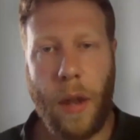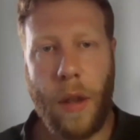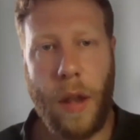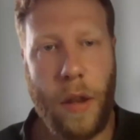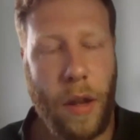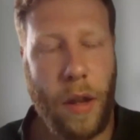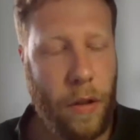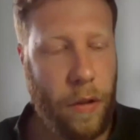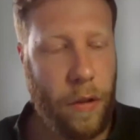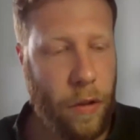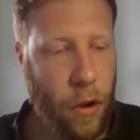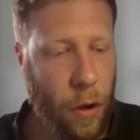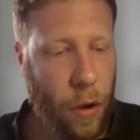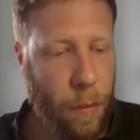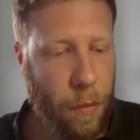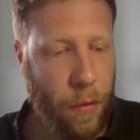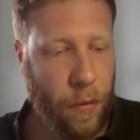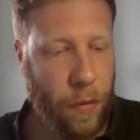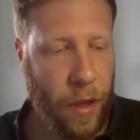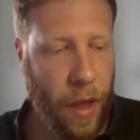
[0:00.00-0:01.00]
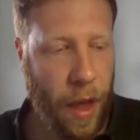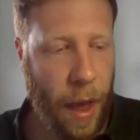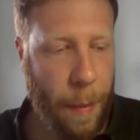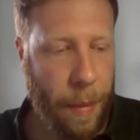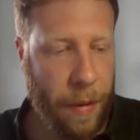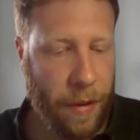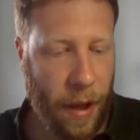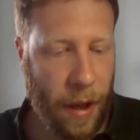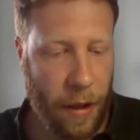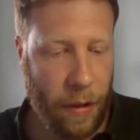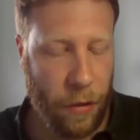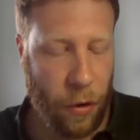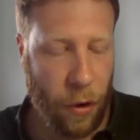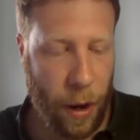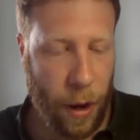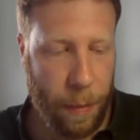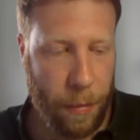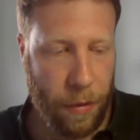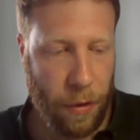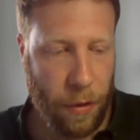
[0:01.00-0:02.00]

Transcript: and then in terms of the habitat type,